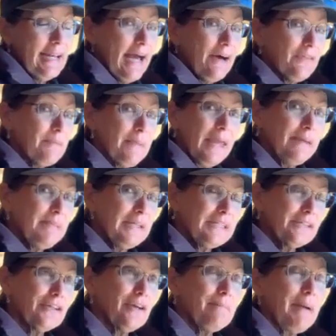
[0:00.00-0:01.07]
Now the
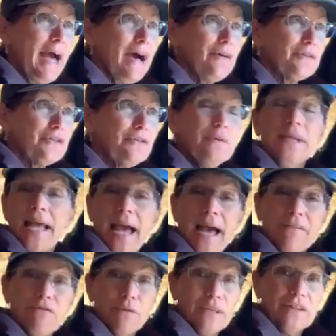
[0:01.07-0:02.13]
babies are about
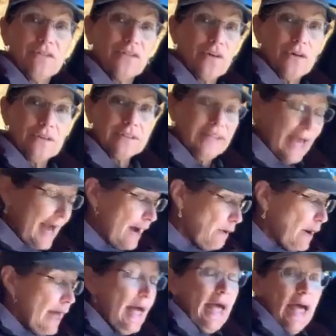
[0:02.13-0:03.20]
2.5 weeks old
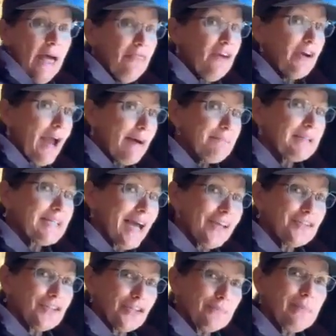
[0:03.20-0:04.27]
now, and their
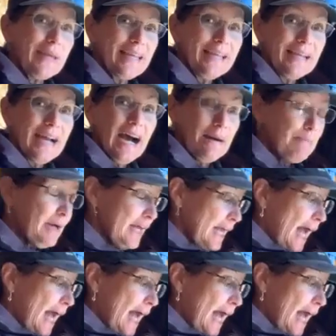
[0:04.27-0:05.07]
appetites are picking up.